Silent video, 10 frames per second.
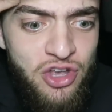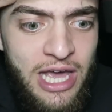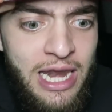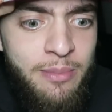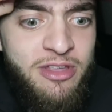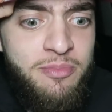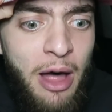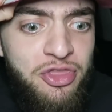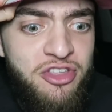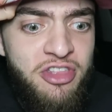Look at him, his
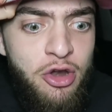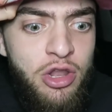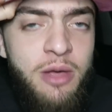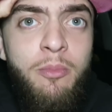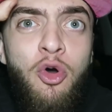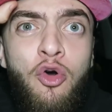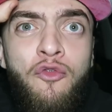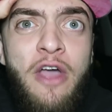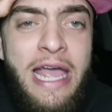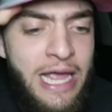mouth is literally
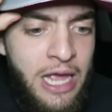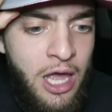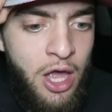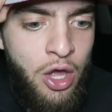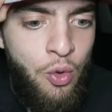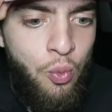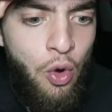moving.